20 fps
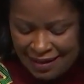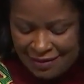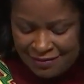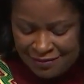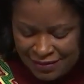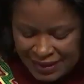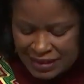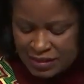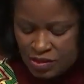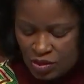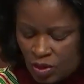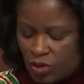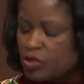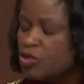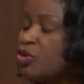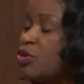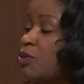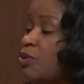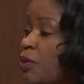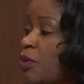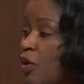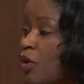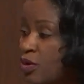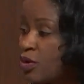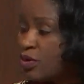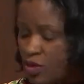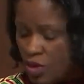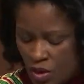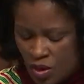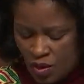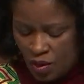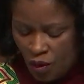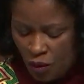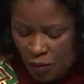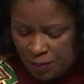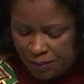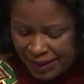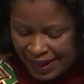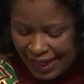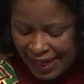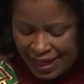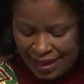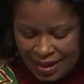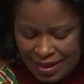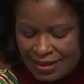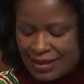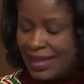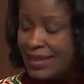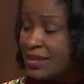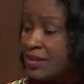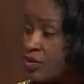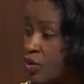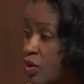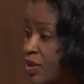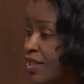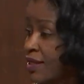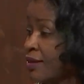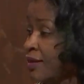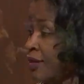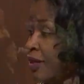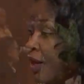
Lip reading: and to disseminate and promote the values of Canada and